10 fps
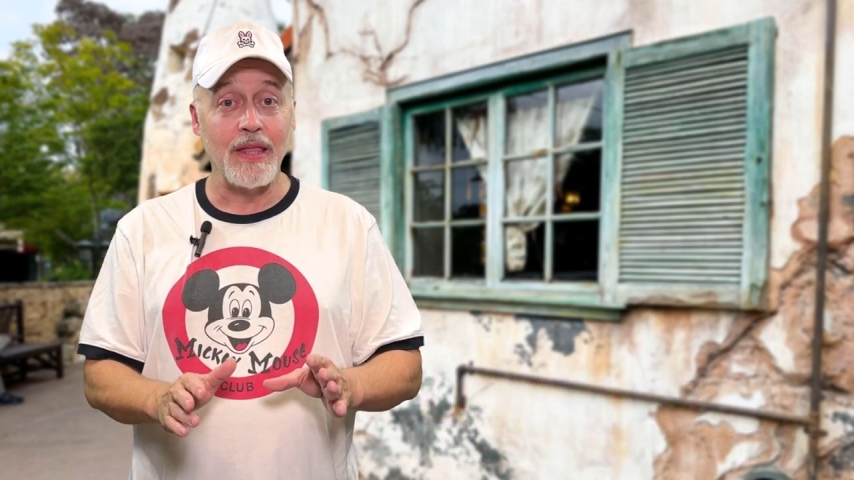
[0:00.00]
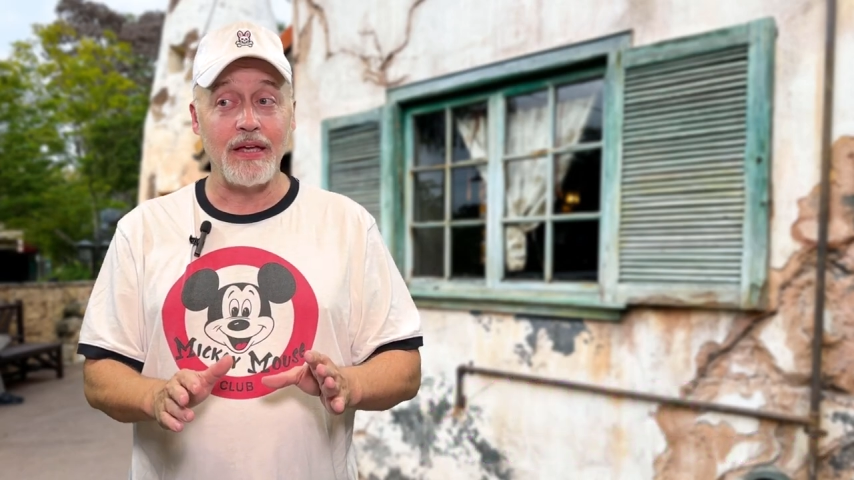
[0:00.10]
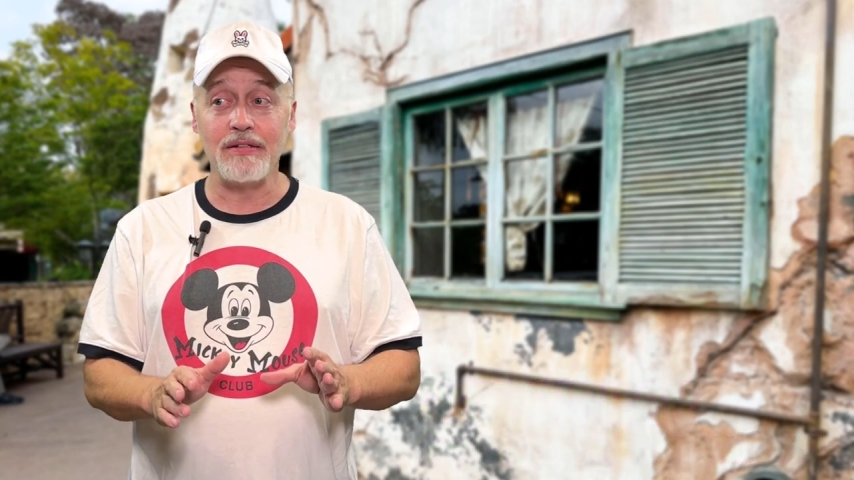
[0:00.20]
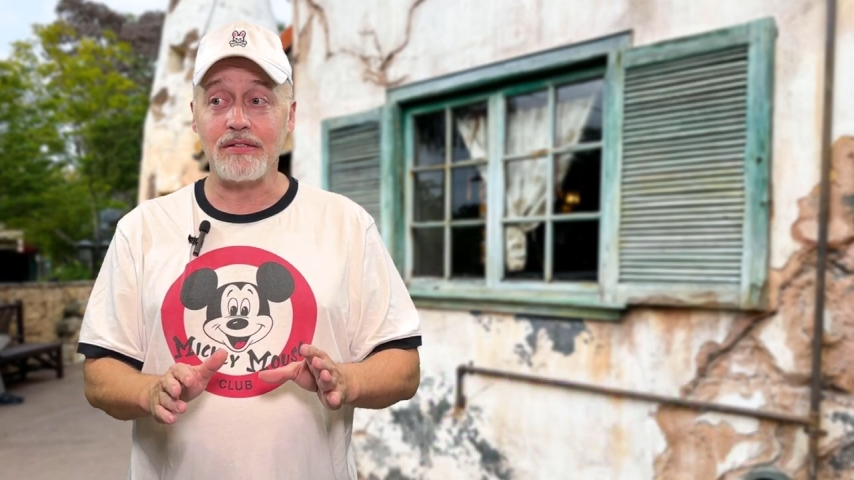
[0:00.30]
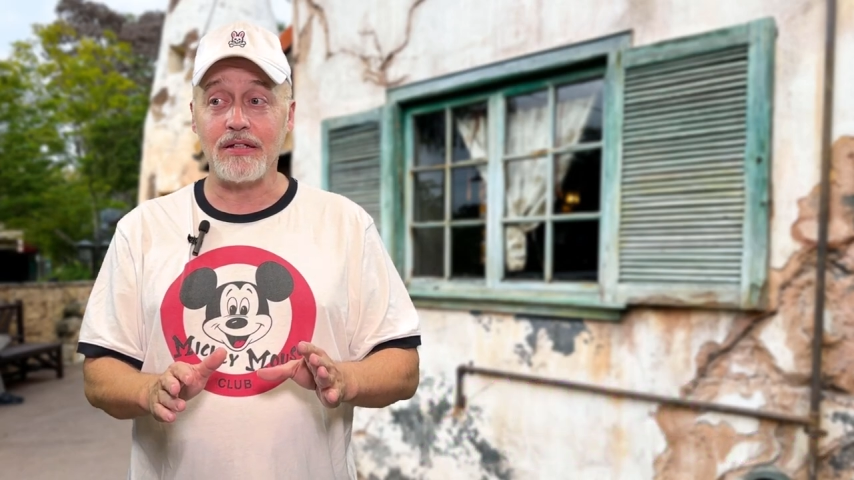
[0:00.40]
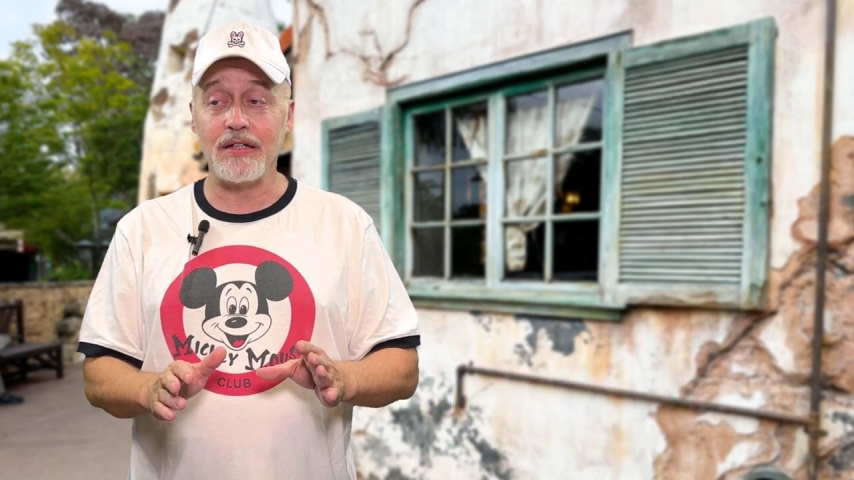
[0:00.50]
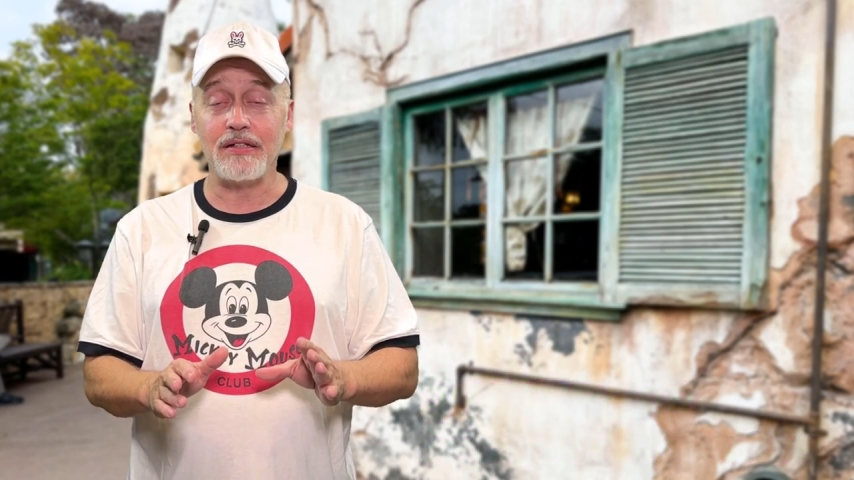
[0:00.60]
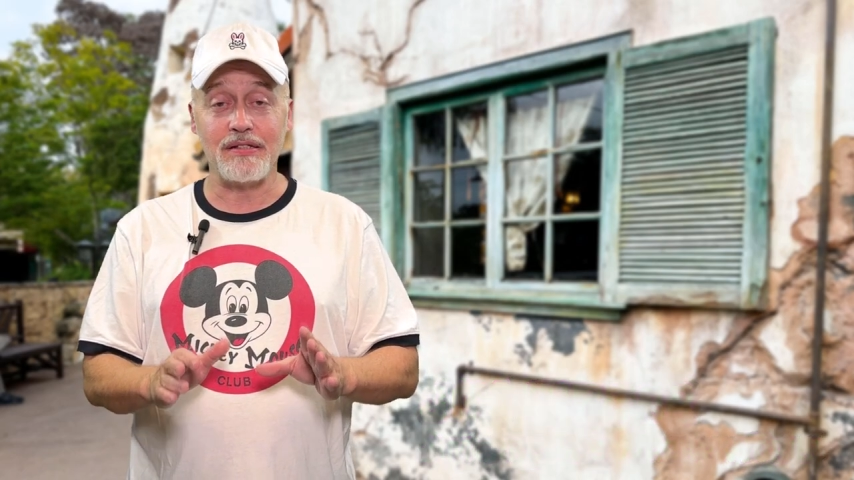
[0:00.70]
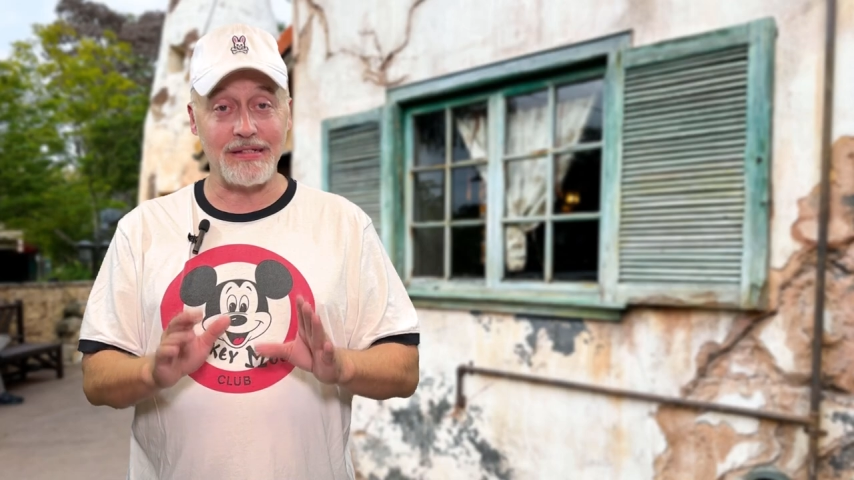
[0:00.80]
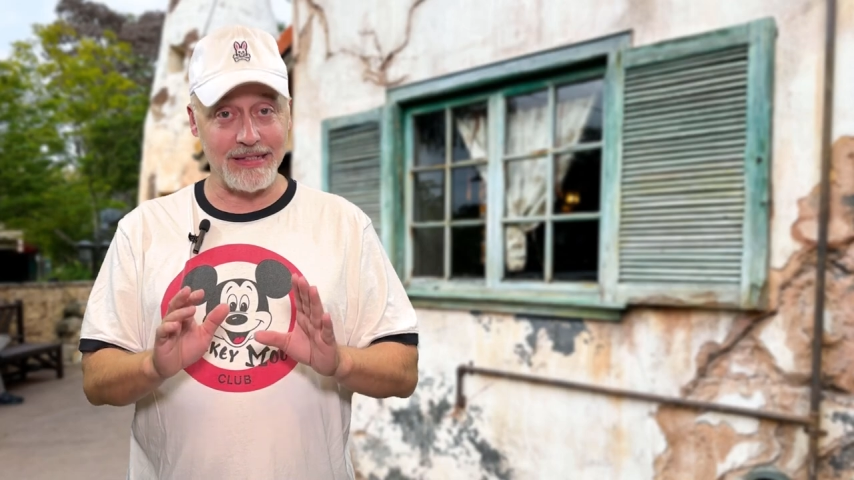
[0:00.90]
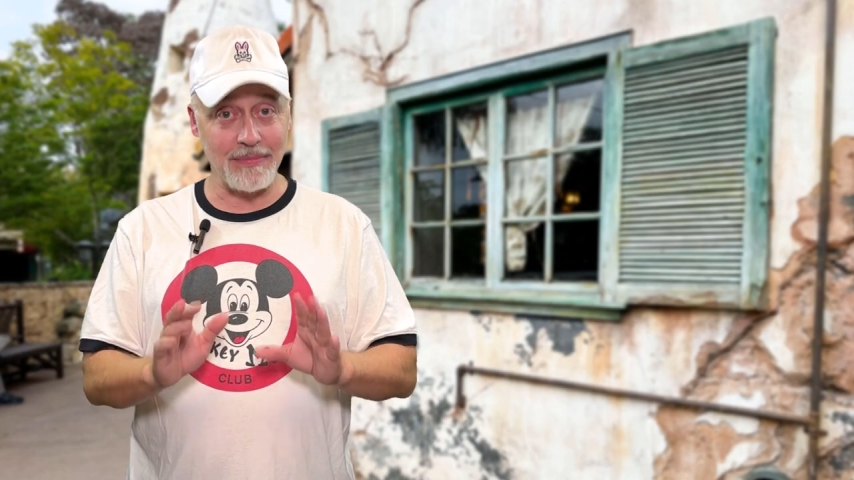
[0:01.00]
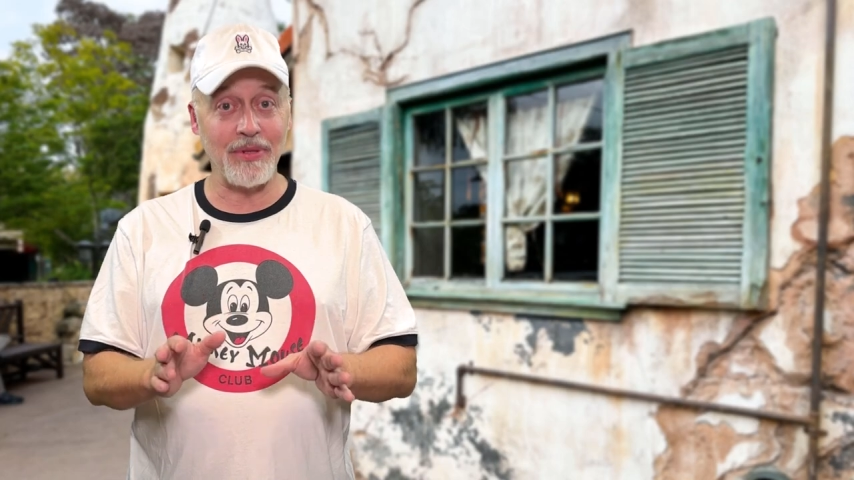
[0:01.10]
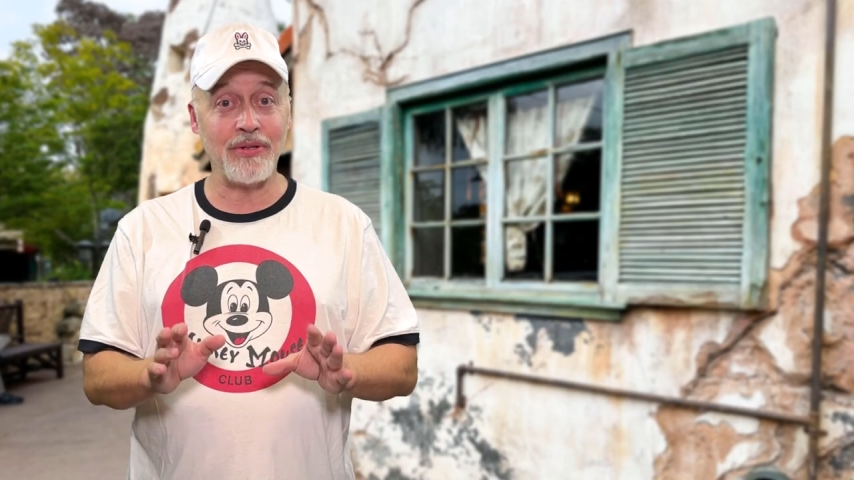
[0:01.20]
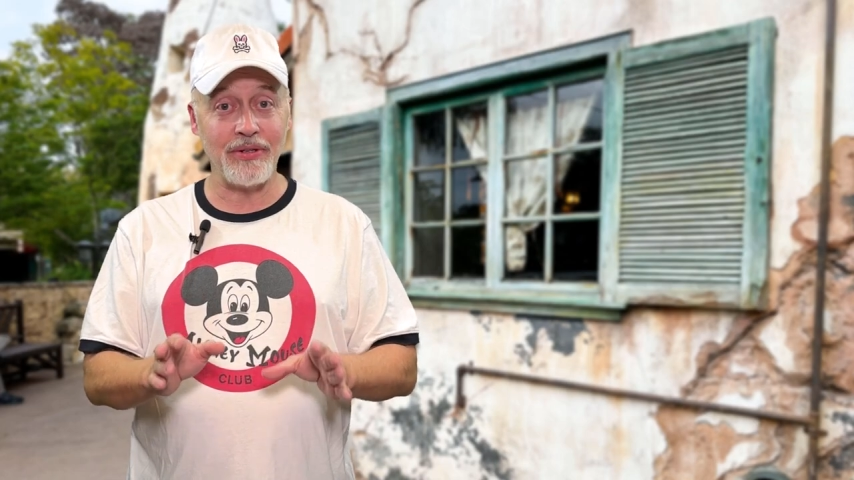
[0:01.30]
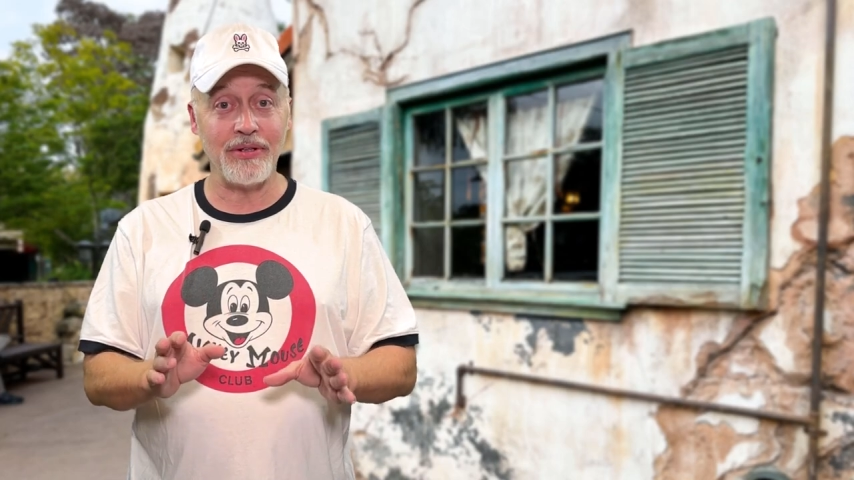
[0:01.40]
it's it's
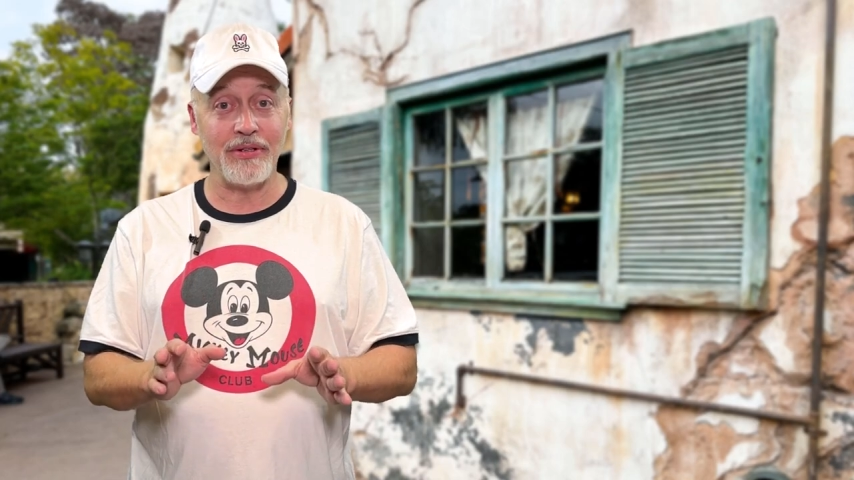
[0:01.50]
similar